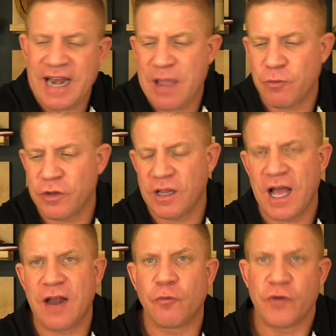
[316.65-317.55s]
I will
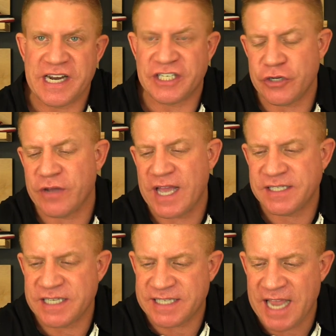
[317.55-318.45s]
read it to you
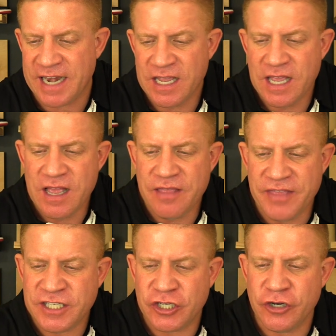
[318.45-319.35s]
guys. He said,
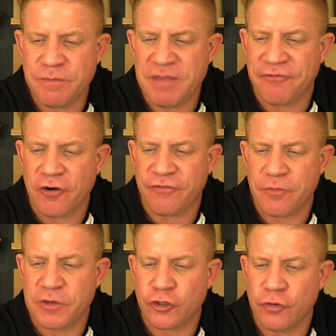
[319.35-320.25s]
"This couldn't be further
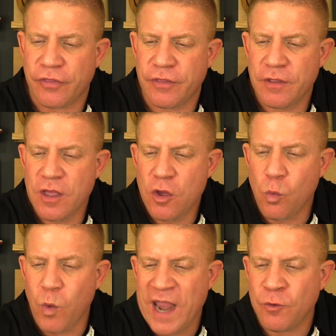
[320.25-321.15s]
from the truth.
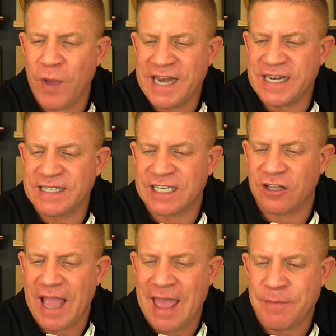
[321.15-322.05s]
Way to wait
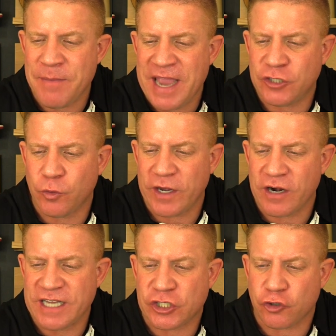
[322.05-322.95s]
until MMA
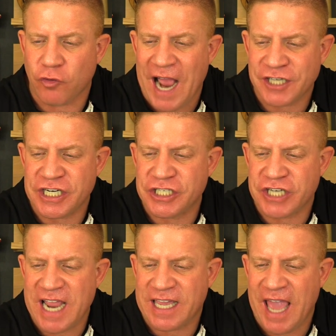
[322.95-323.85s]
Twitter is trashing
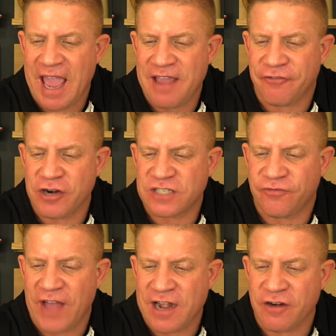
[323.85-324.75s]
JK for his
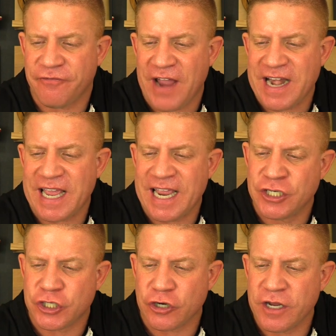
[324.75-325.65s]
fighter fighting
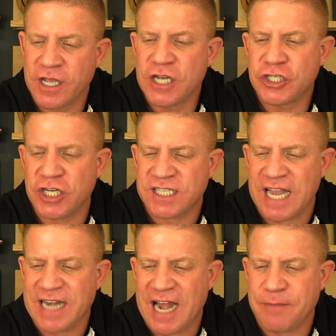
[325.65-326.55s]
injured, just
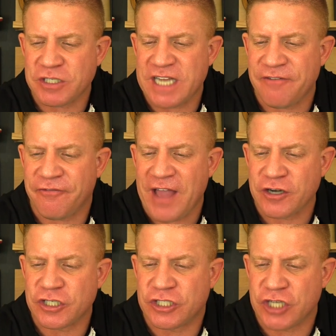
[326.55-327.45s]
like 90% of
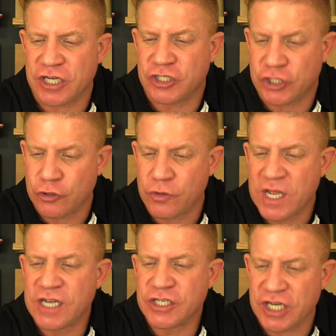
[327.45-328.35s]
fighters do,
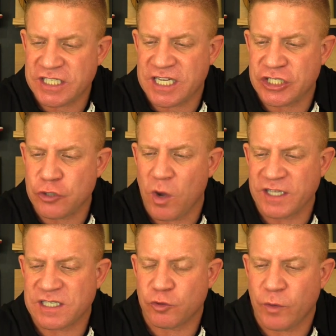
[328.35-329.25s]
just because you
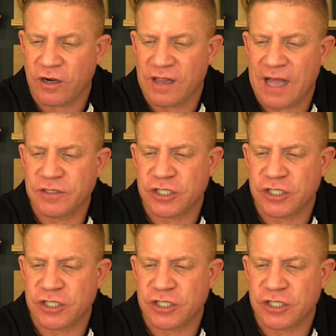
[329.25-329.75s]
want some Twitter clout."